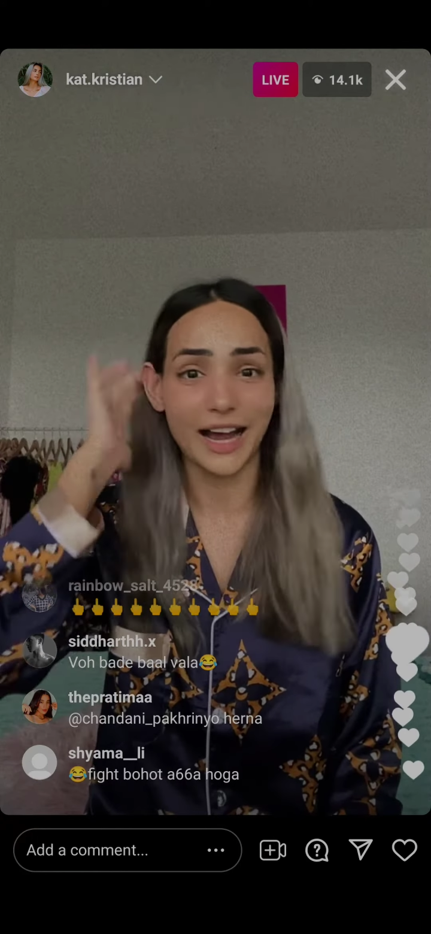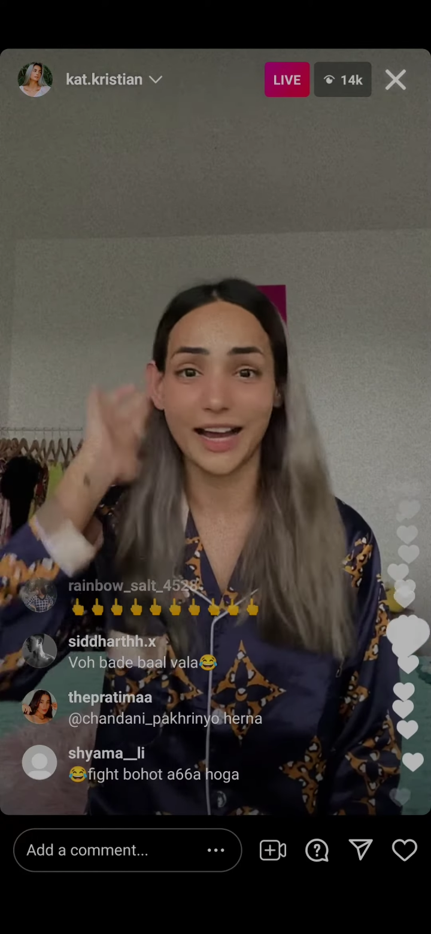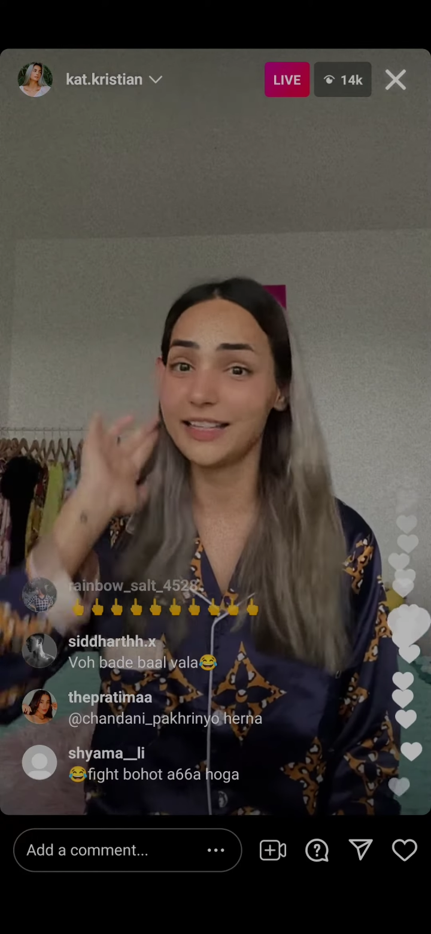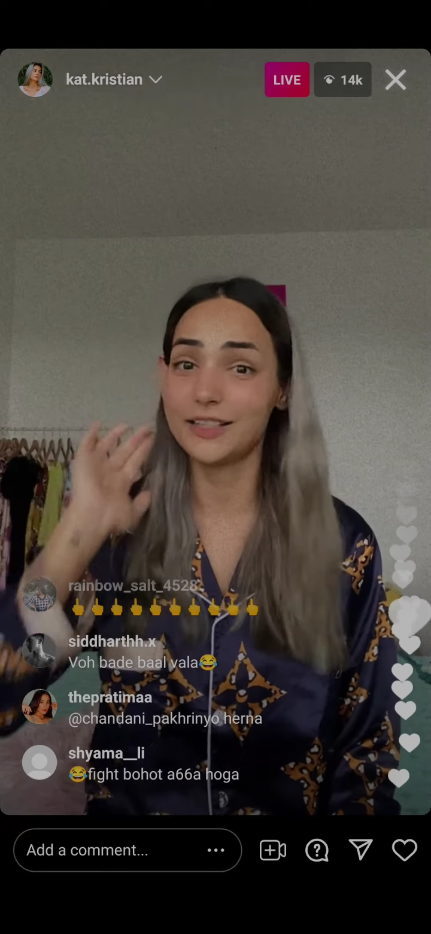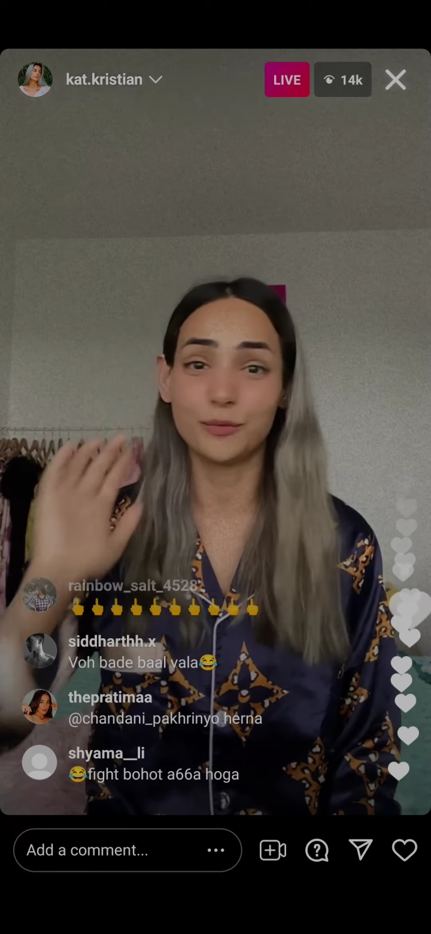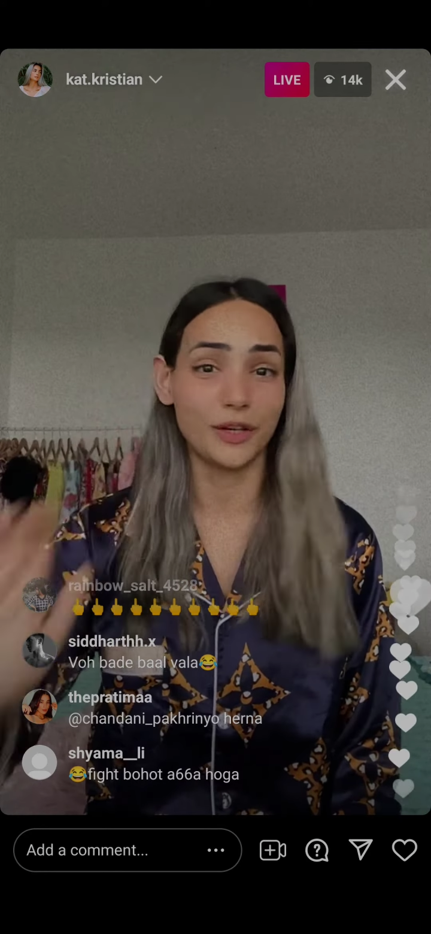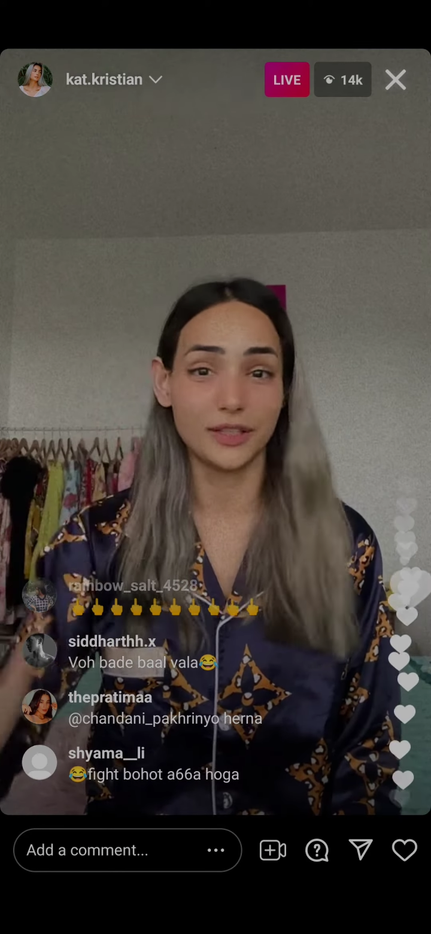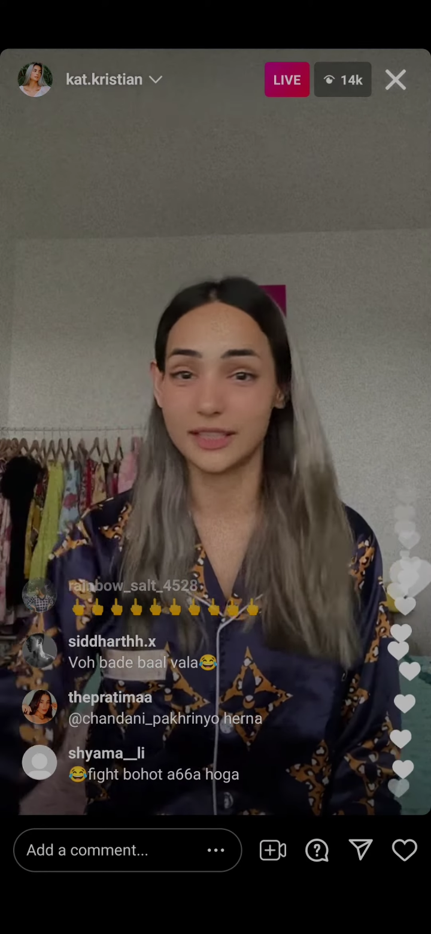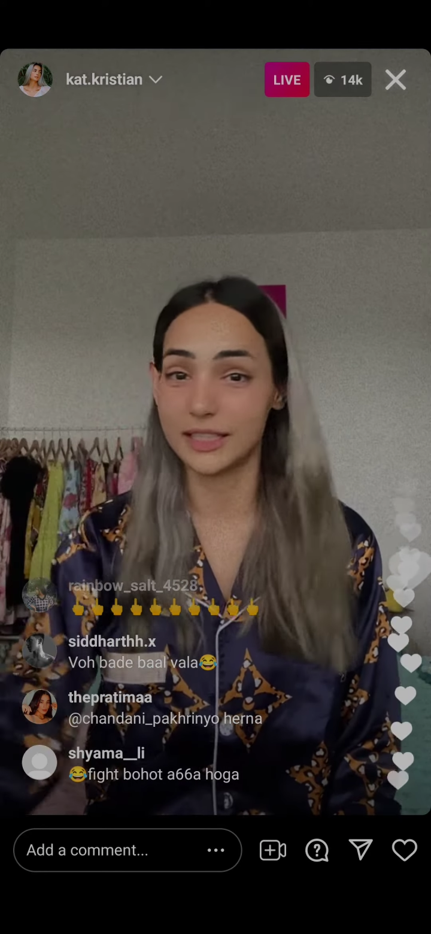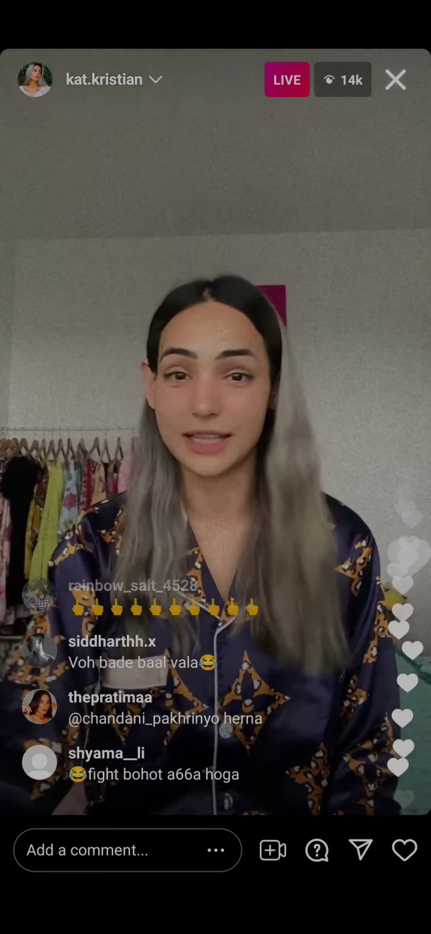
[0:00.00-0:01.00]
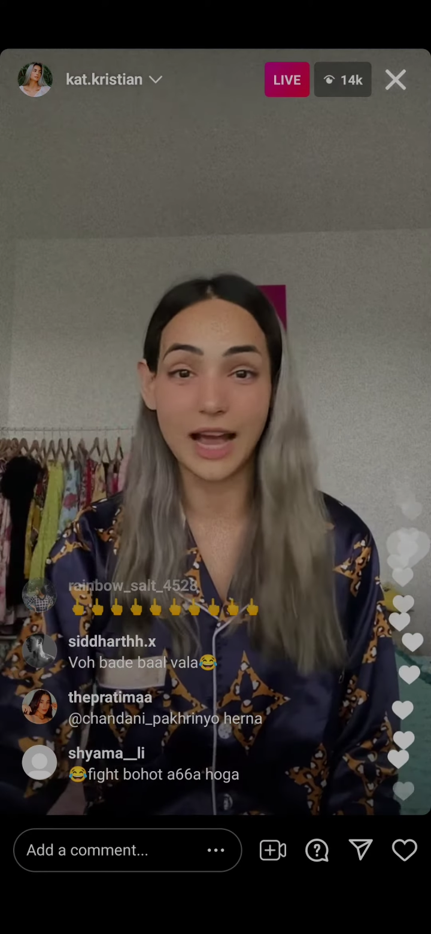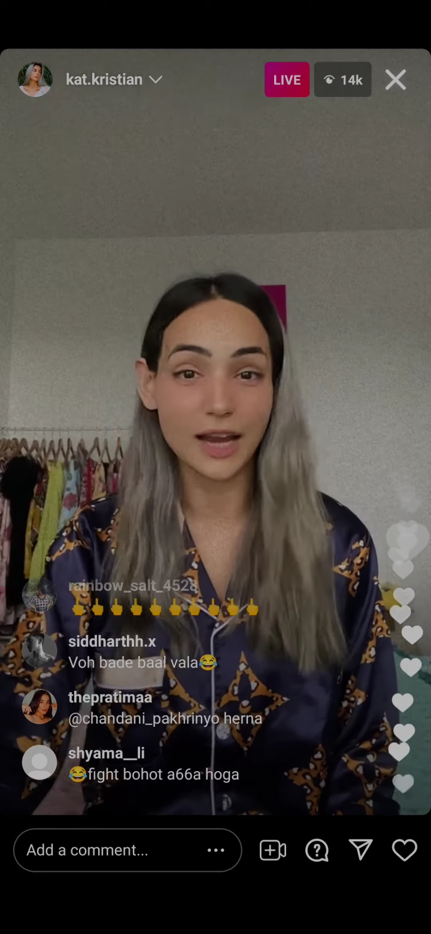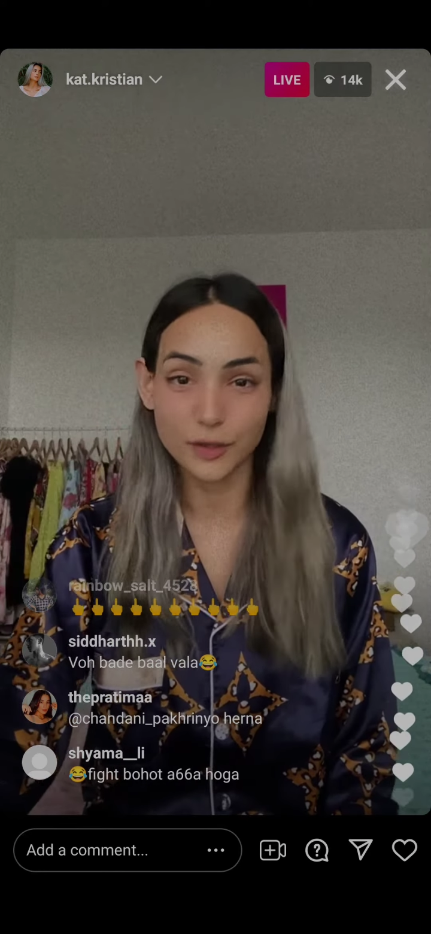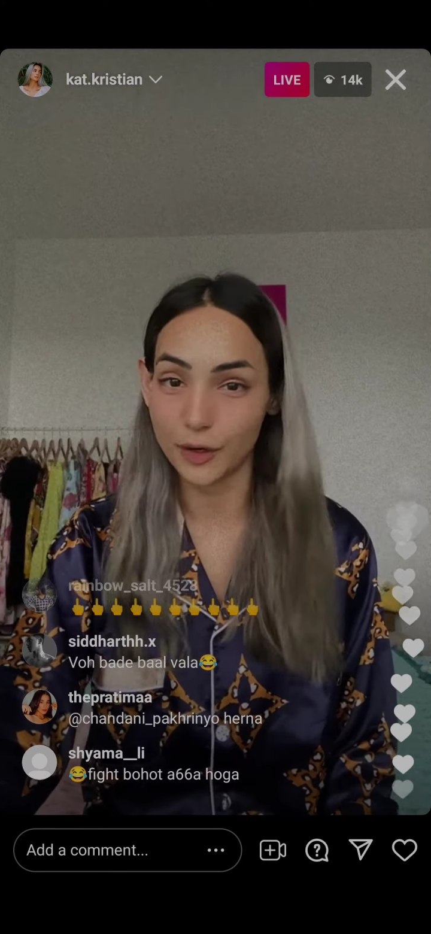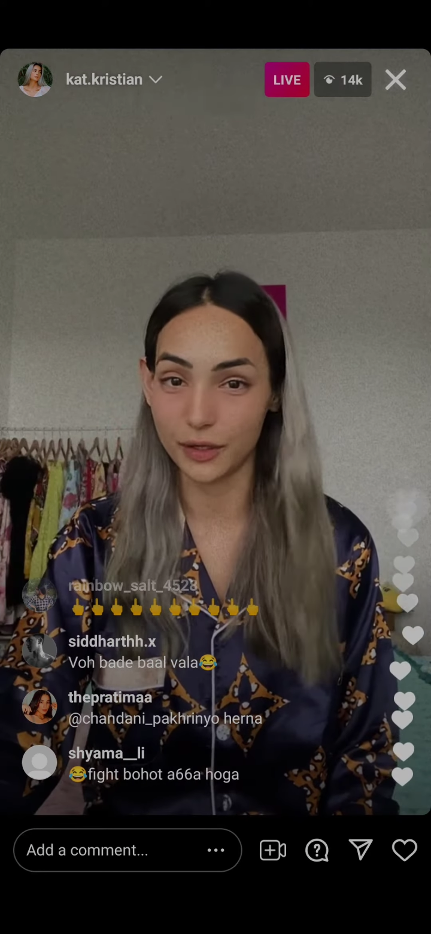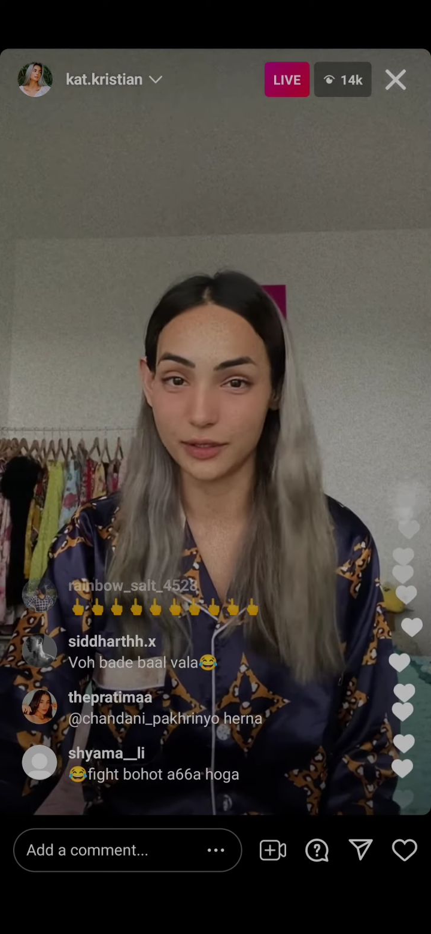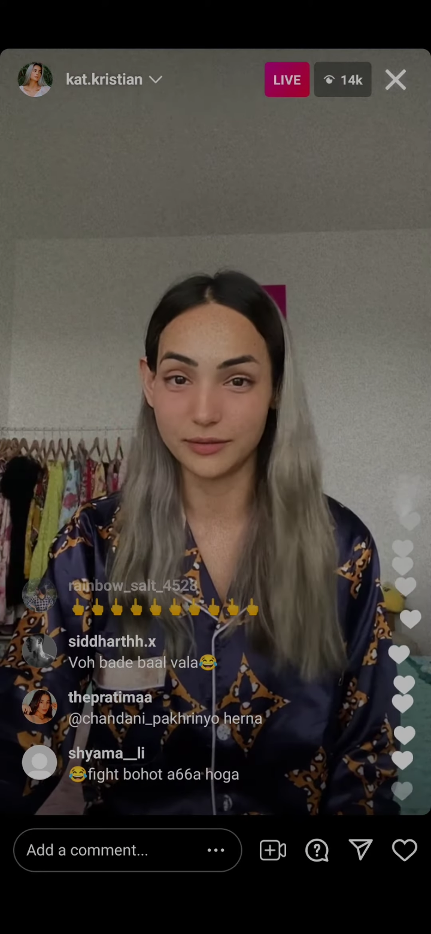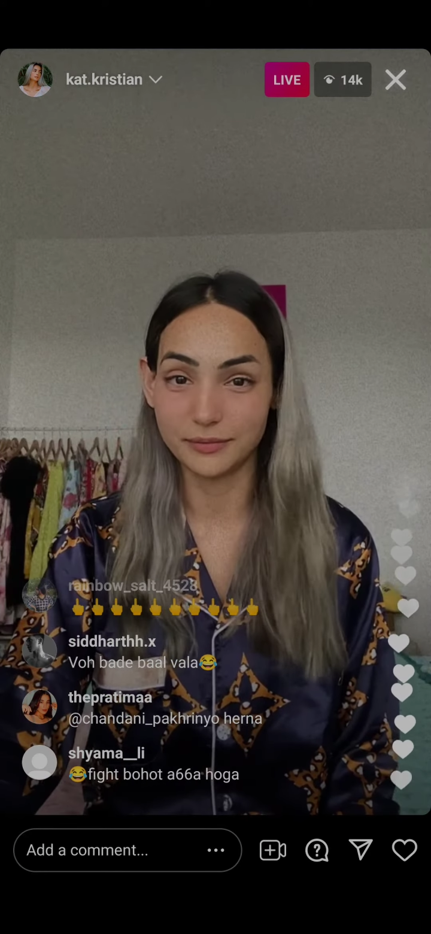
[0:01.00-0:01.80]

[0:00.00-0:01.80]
I didn't wanted this at all.